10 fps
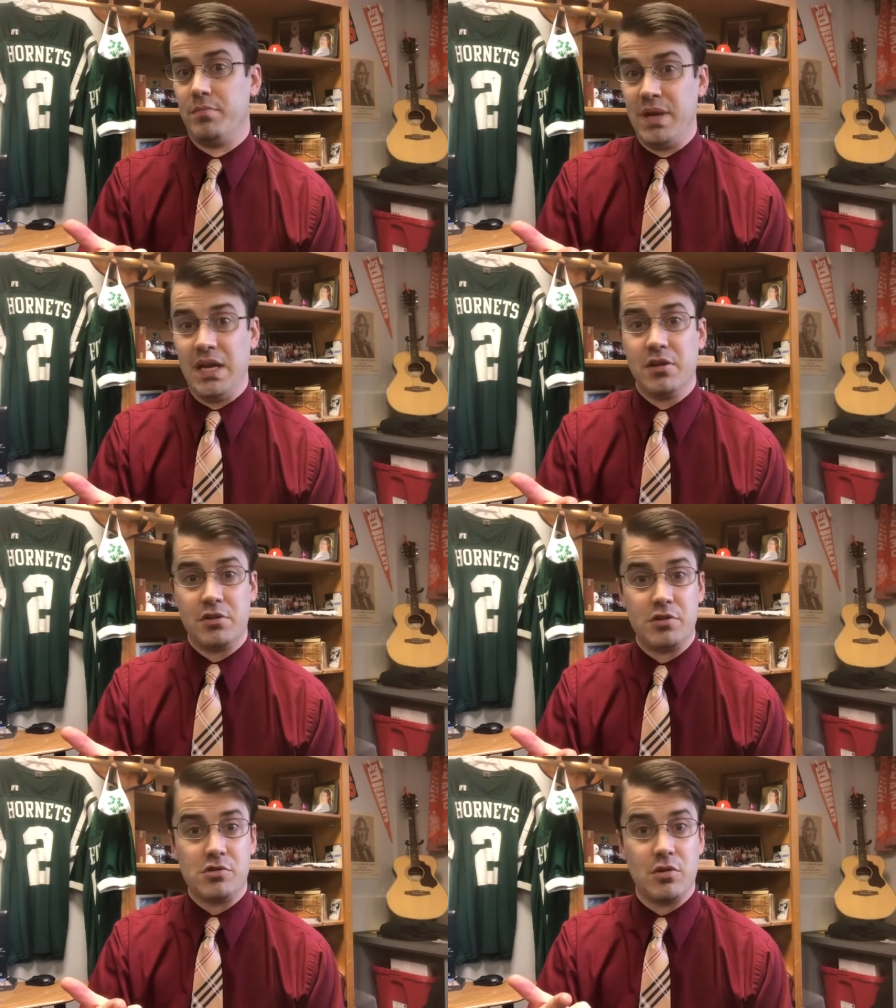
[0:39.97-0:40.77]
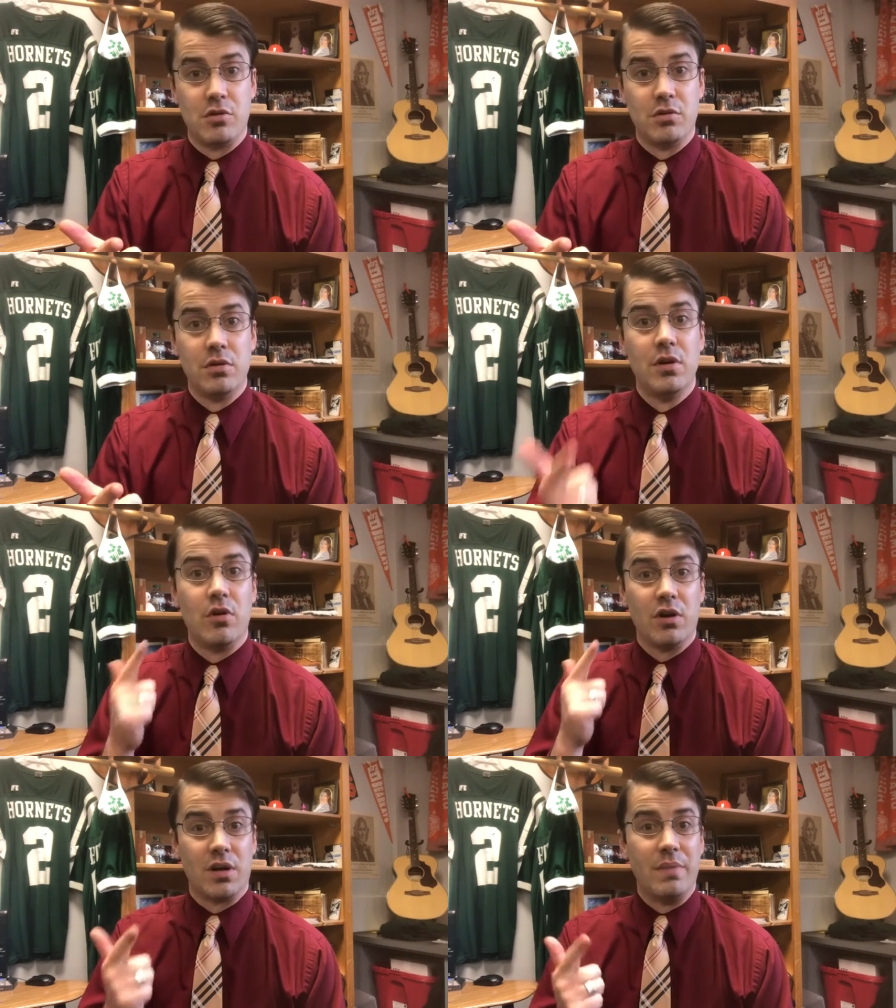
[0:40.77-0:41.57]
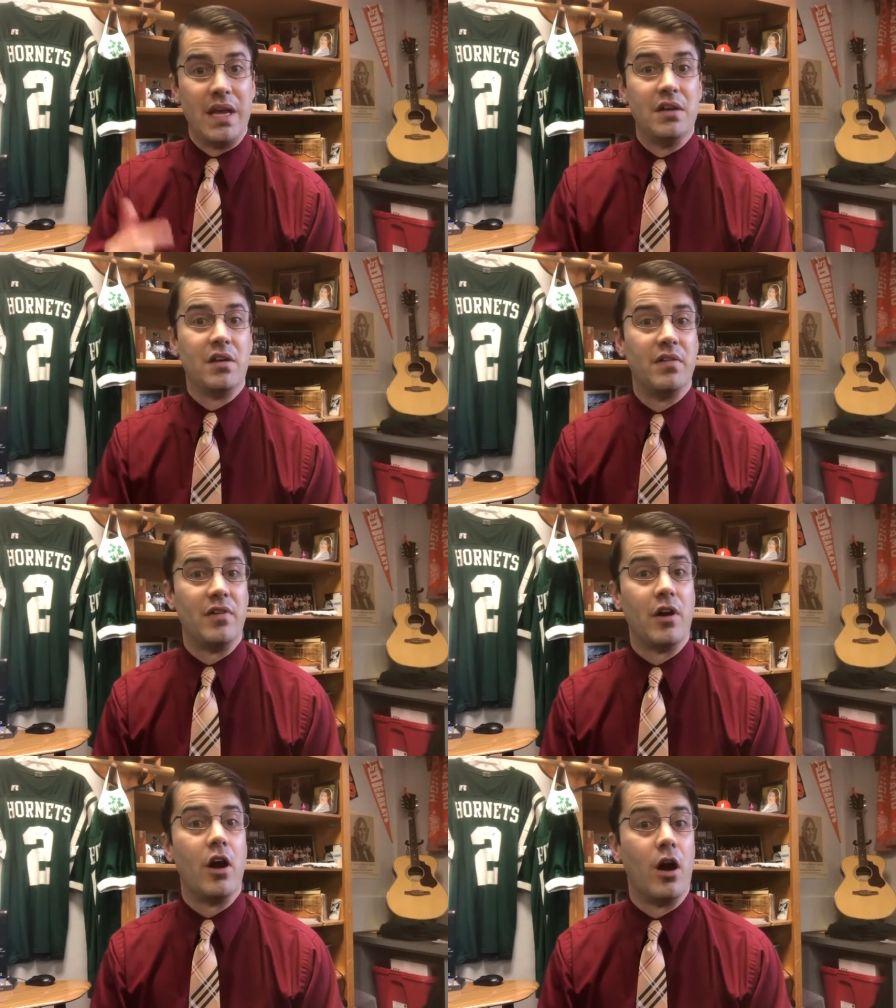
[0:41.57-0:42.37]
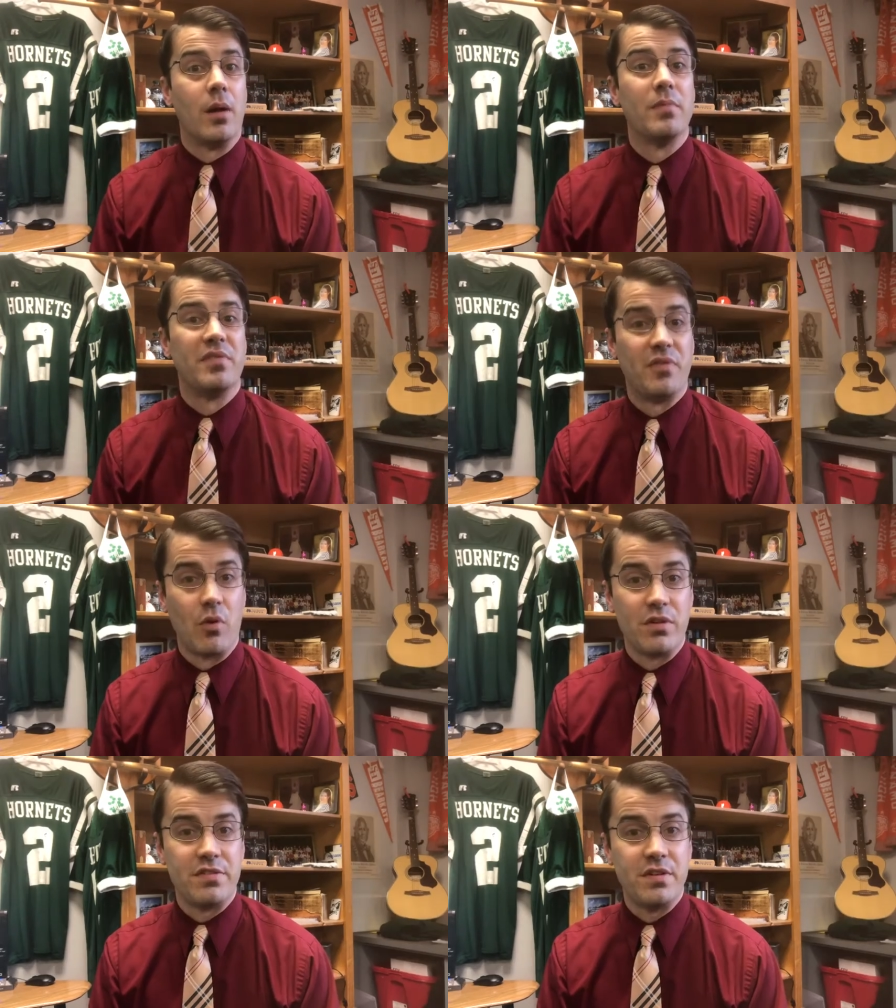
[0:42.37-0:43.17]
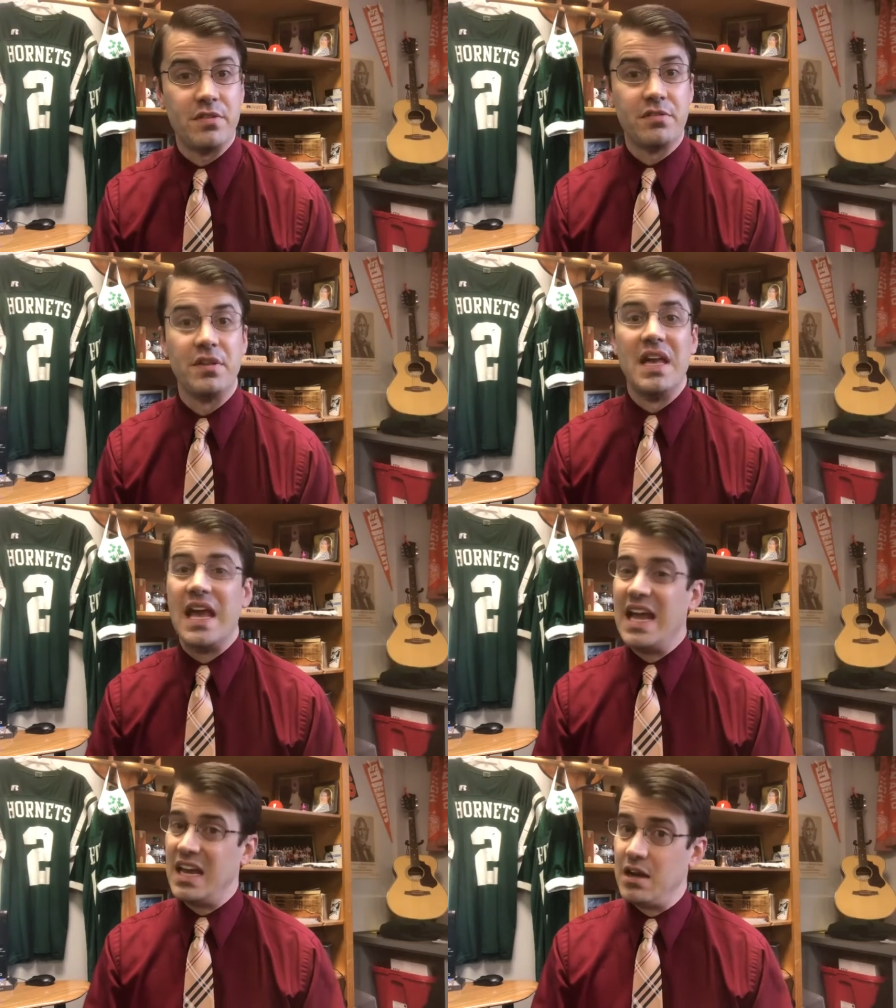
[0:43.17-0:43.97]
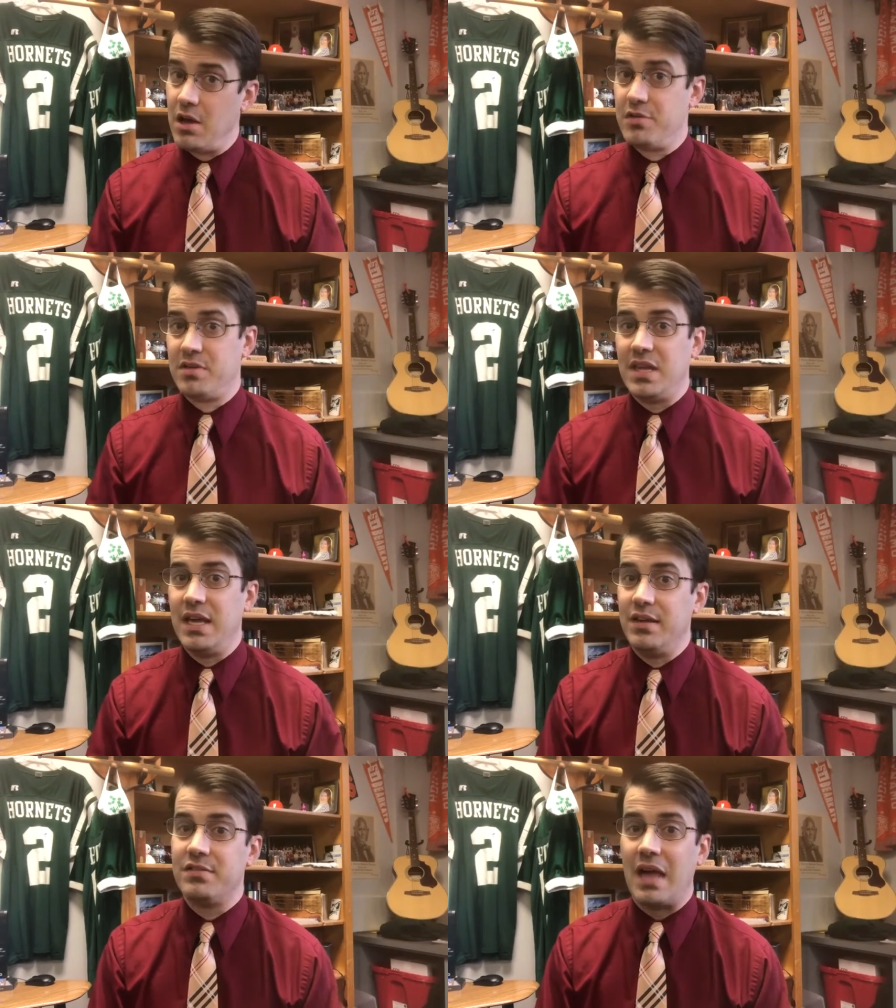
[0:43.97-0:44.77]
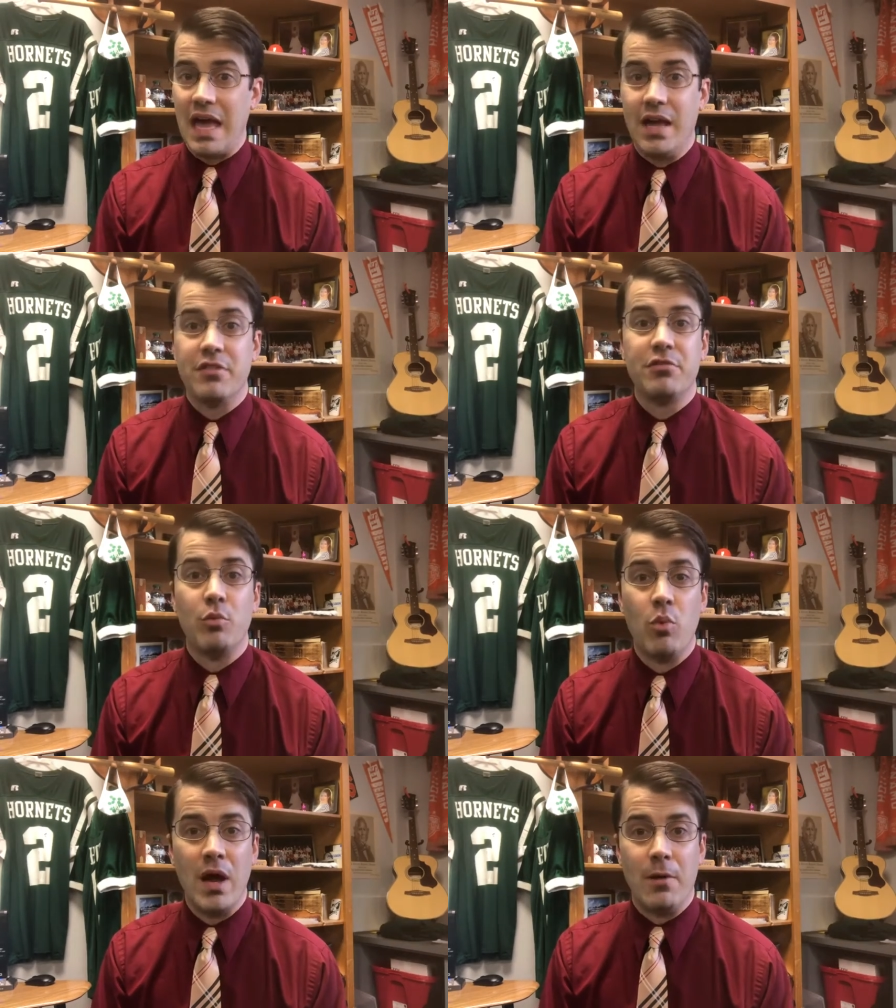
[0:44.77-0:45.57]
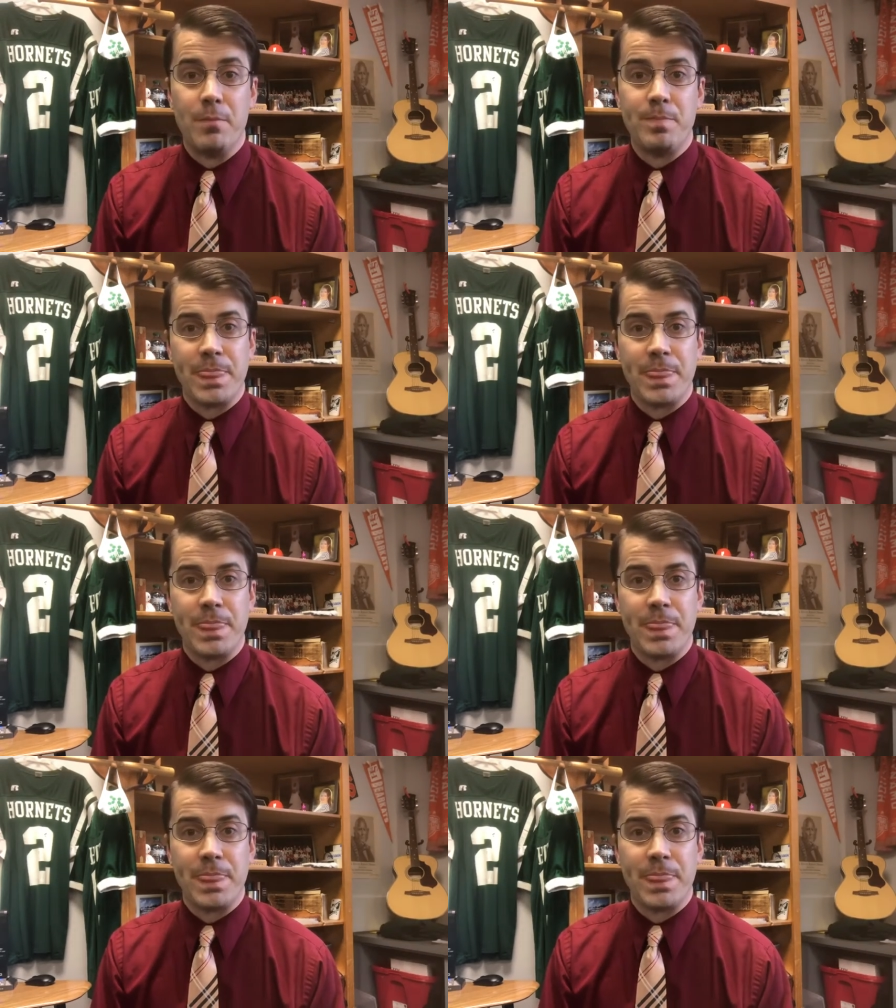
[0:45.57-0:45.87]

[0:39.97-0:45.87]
being in control or command of our armed forces, and other things as well.